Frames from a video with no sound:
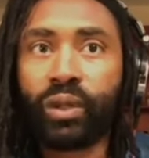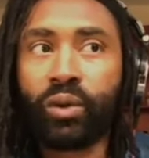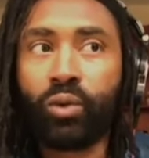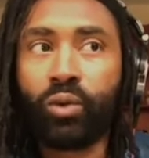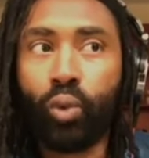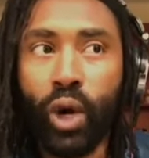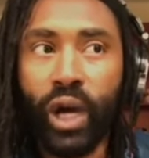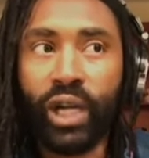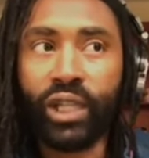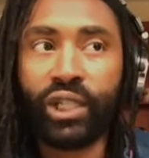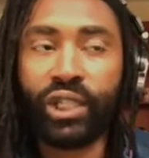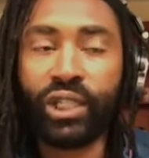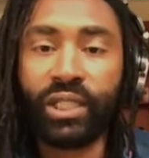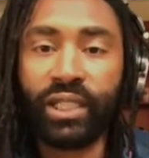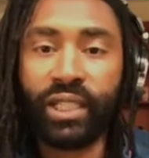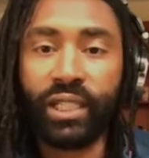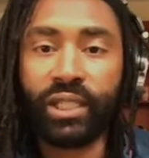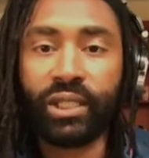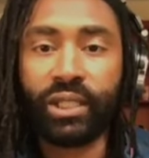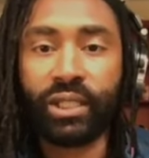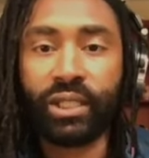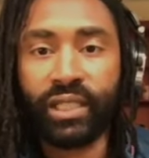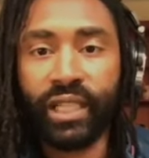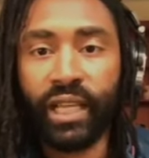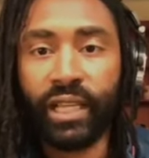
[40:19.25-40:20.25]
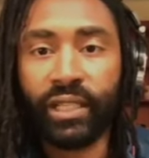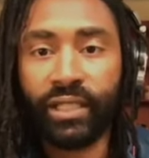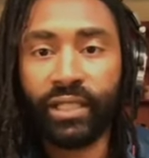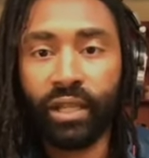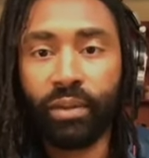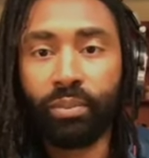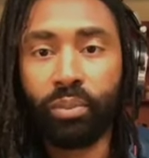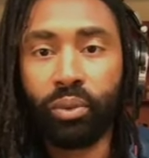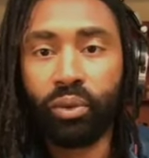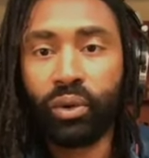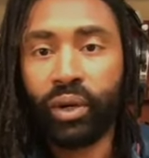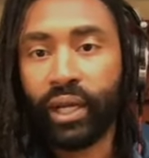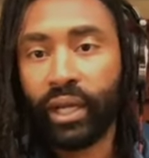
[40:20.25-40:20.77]
washing dishes at some
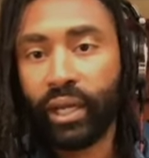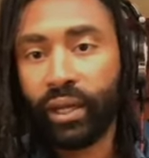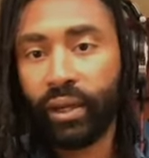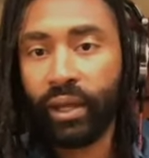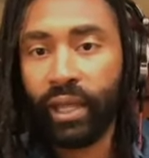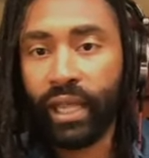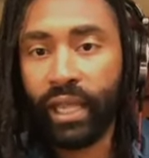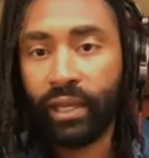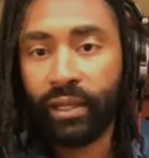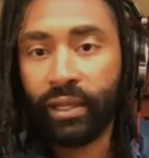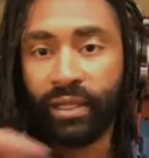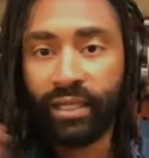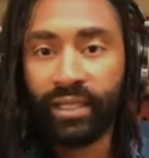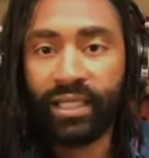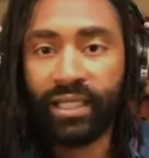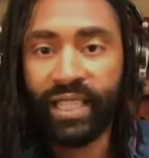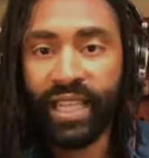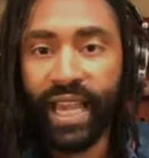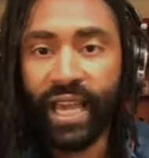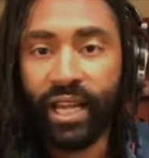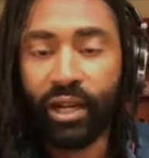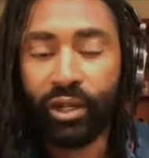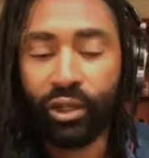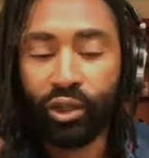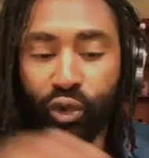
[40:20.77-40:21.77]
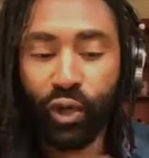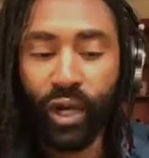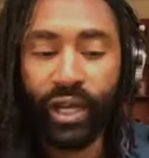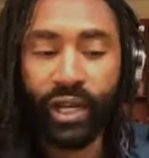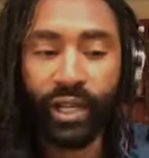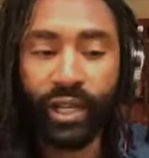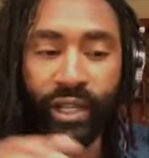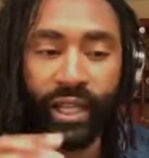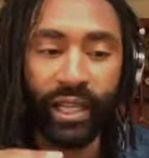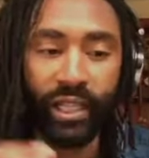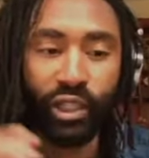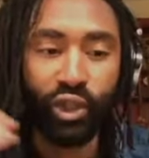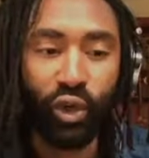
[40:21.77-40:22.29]
point in Seattle, trying
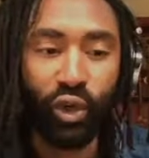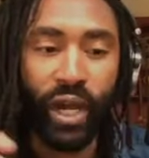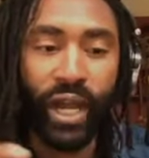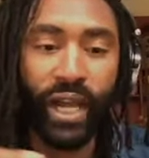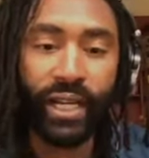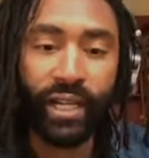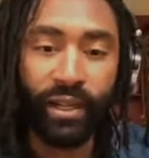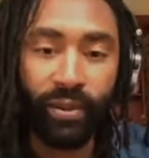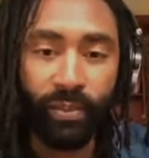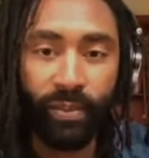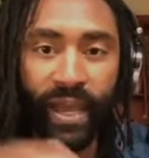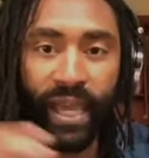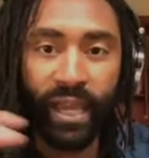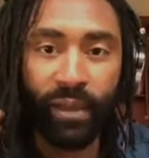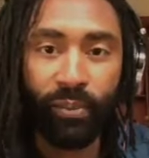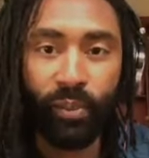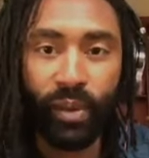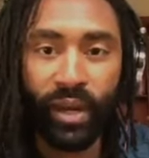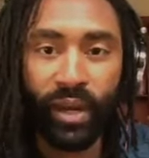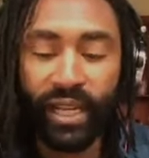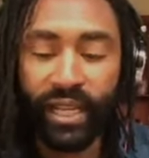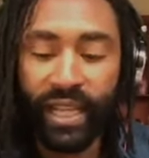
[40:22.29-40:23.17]
to make money.